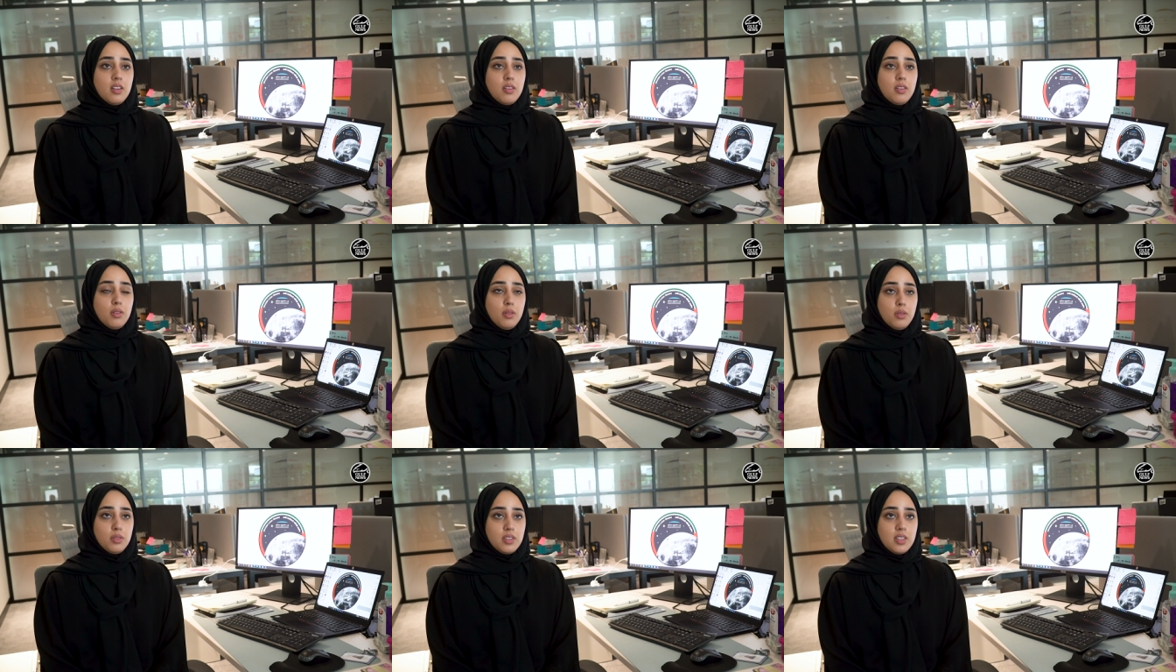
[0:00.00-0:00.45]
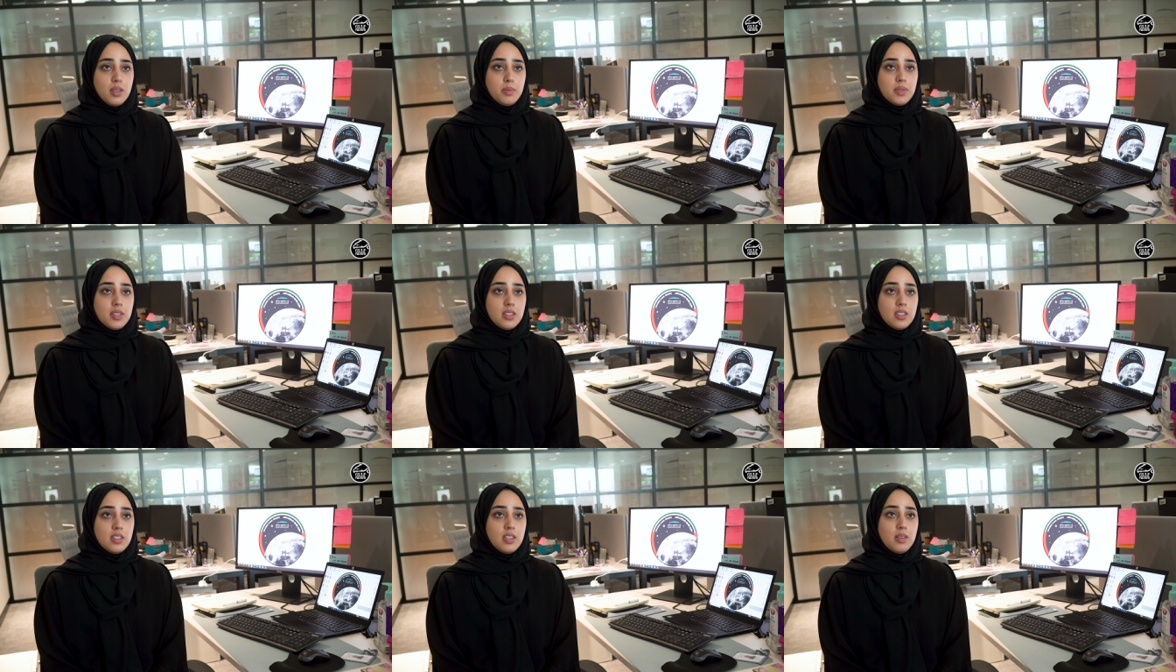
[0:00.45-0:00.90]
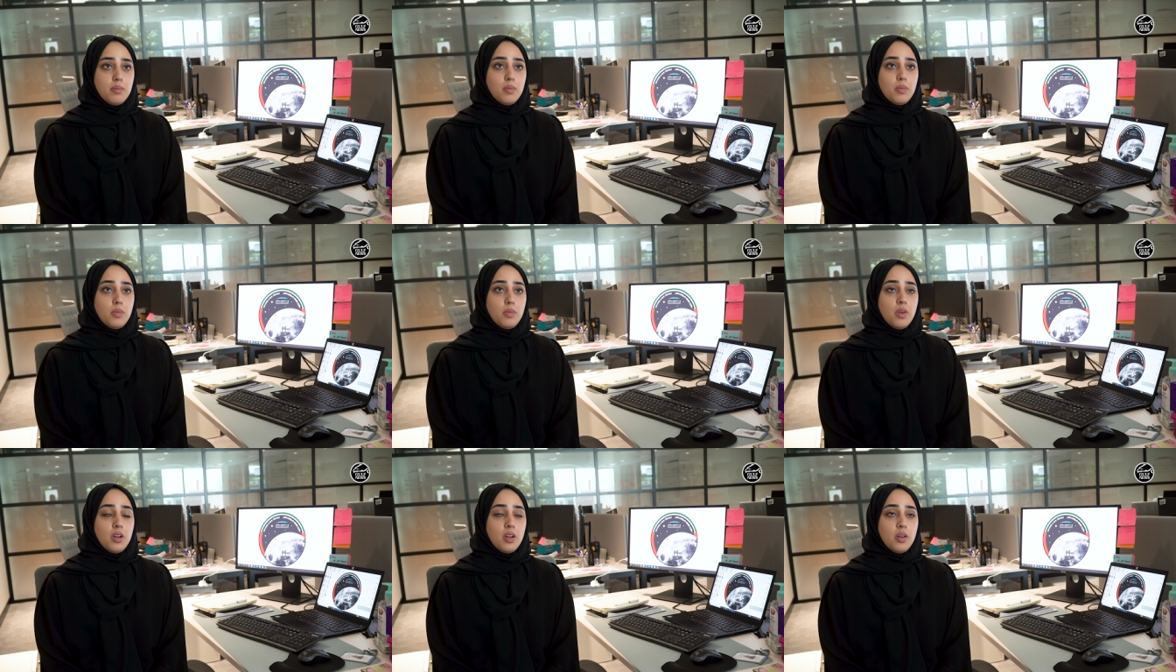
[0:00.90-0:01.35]
those
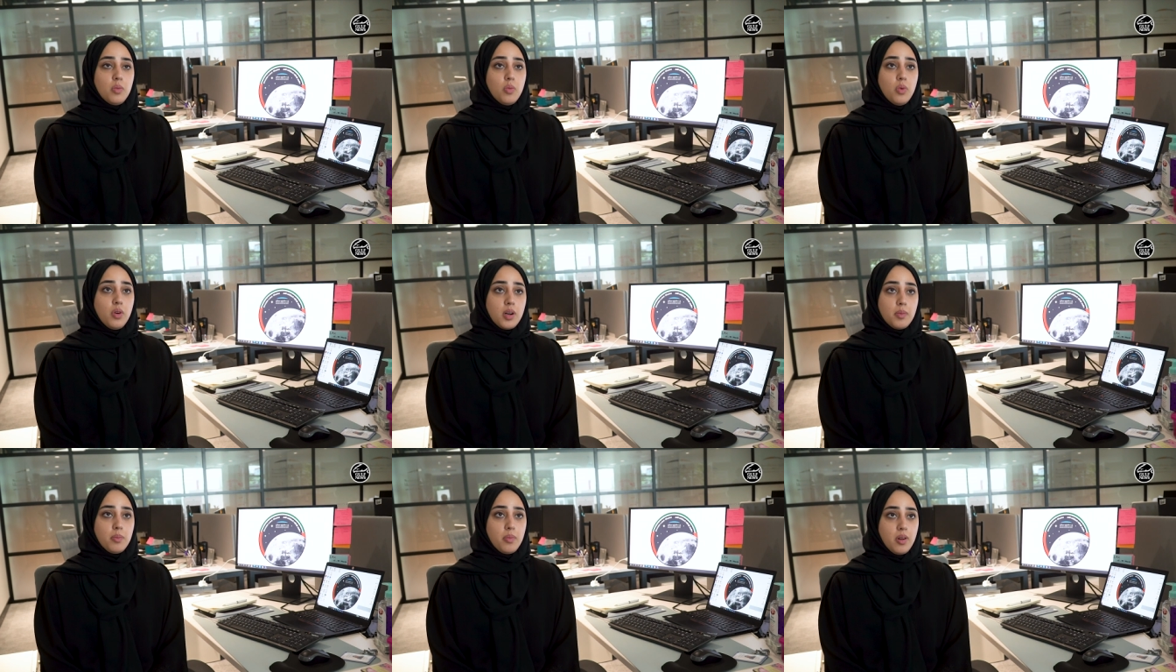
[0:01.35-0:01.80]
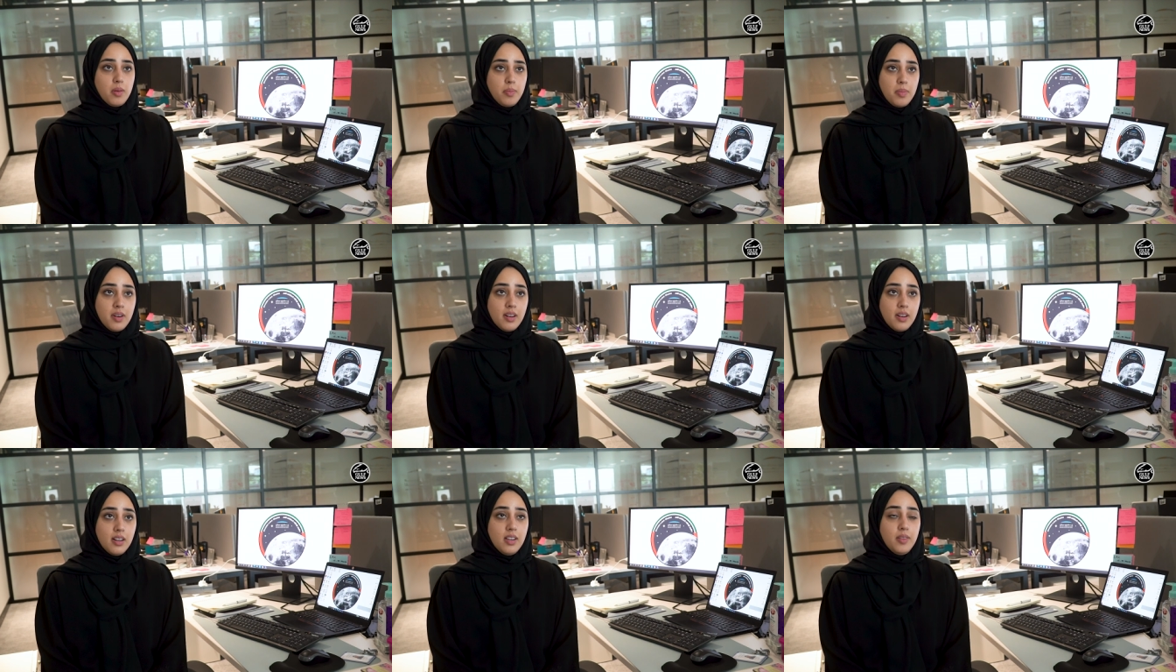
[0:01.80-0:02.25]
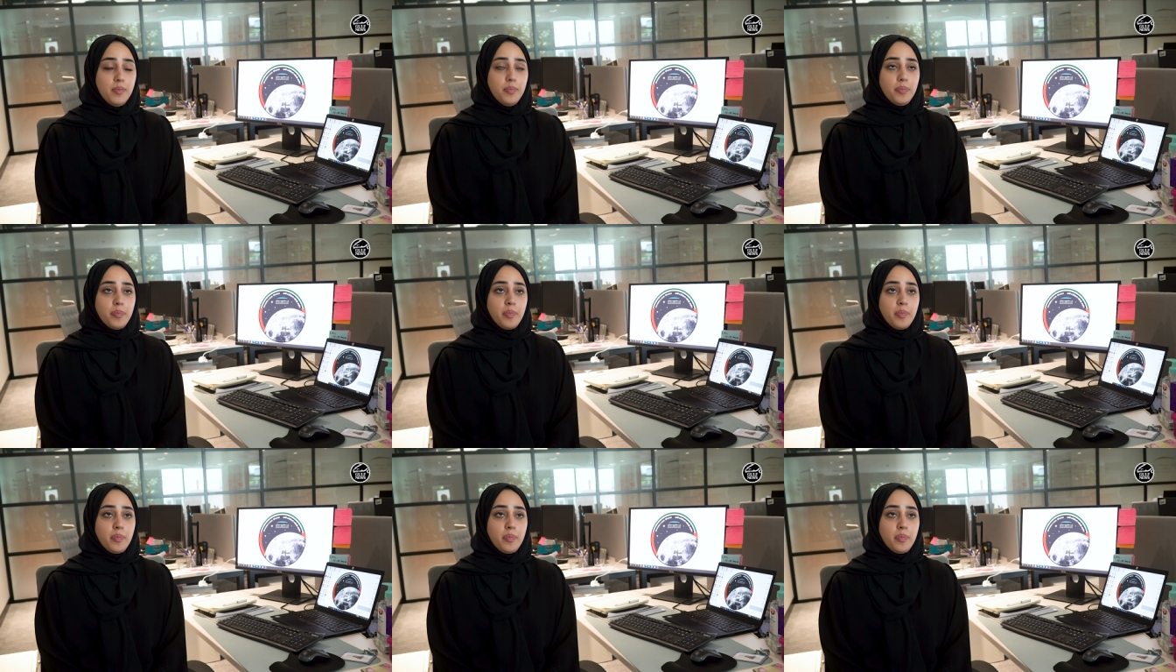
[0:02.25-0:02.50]
subsystems work properly.